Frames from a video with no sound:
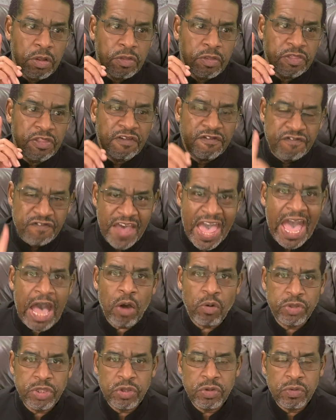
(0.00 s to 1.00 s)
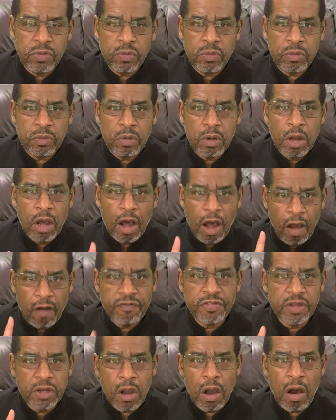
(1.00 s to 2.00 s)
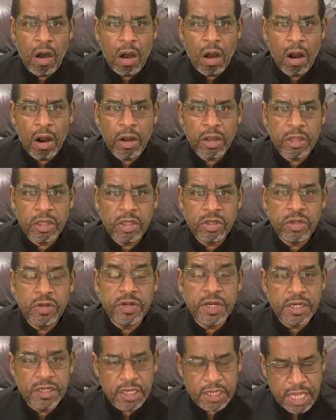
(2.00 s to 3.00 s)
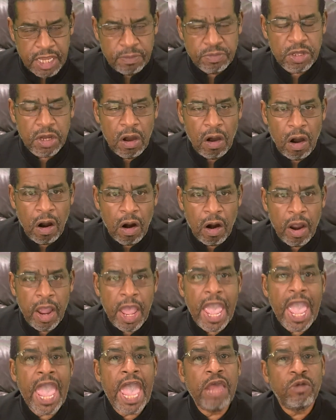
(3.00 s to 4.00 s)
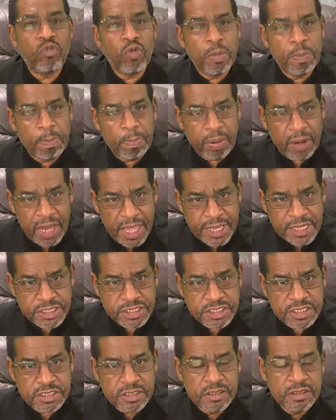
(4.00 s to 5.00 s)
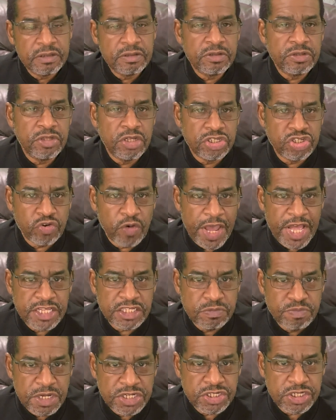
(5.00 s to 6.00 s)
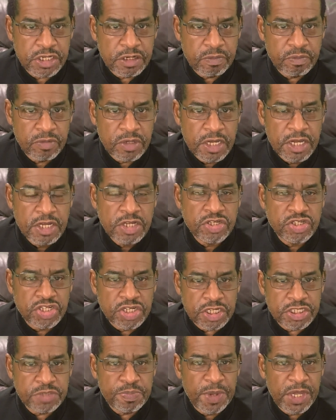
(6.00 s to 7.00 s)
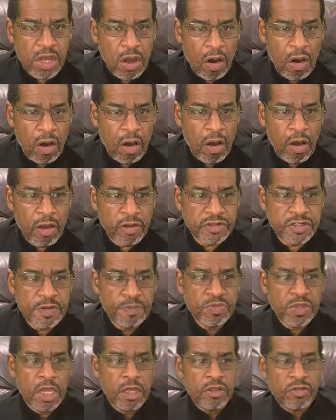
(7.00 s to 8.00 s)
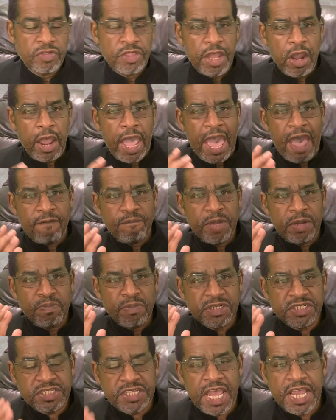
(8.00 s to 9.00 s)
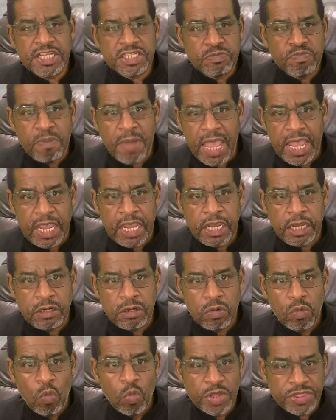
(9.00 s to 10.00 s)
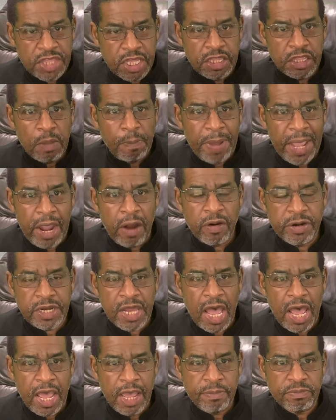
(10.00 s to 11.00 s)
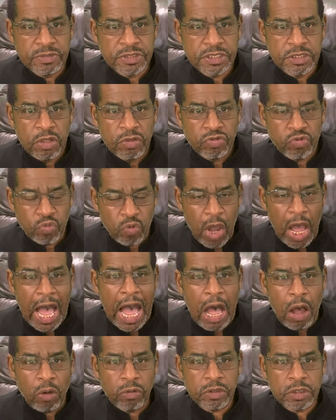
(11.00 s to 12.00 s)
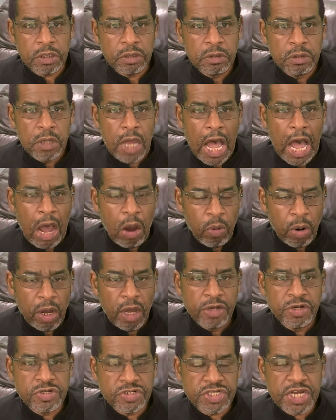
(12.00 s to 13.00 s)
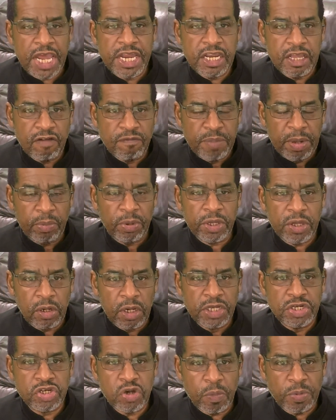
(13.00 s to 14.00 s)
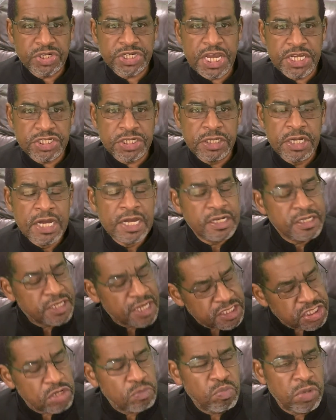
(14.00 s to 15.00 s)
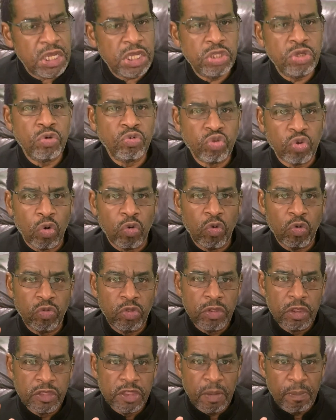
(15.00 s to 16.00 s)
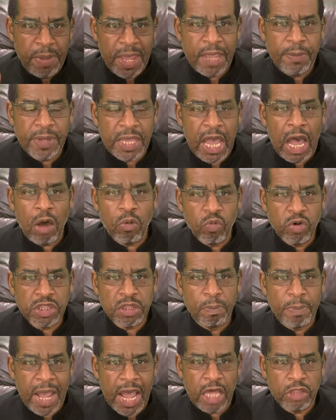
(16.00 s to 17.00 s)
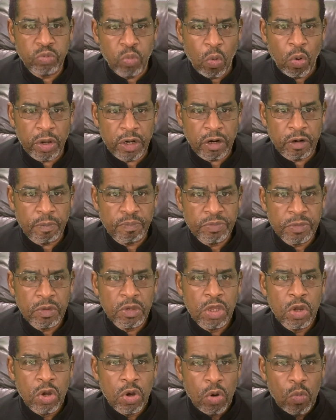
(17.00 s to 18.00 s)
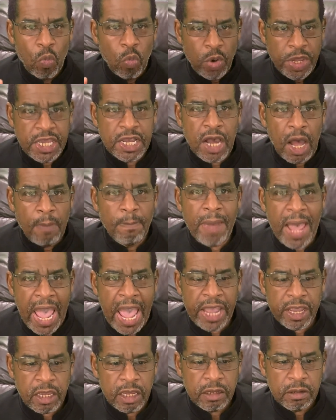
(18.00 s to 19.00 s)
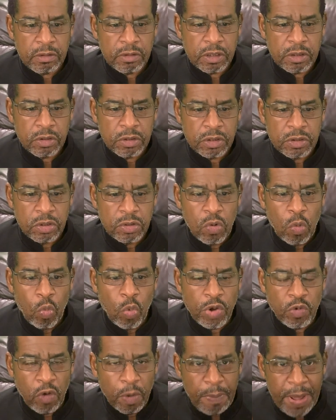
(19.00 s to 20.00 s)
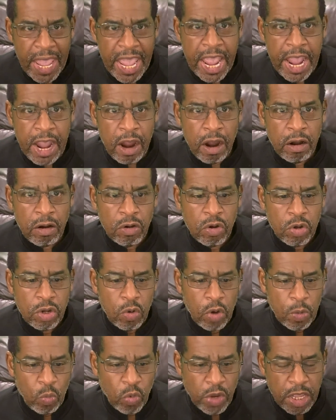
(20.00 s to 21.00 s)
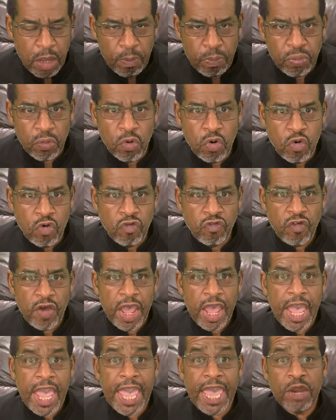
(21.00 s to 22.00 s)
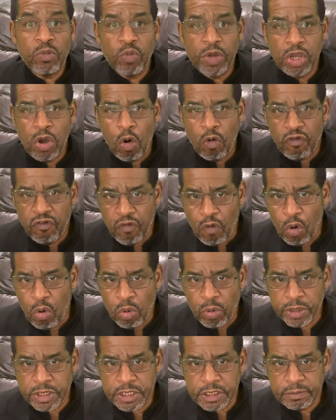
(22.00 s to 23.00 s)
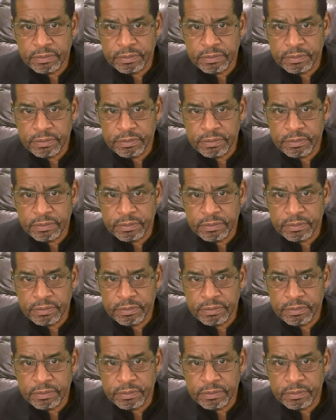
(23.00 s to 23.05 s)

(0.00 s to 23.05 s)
the value of the car, you need to keep the car and replace the transmission. Just because there have been mistakes made within the paradigms throughout our understanding of biblical interpretation doesn't mean you throw the baby out with the bathwater. We come back, we repair, we improve, and we go forward.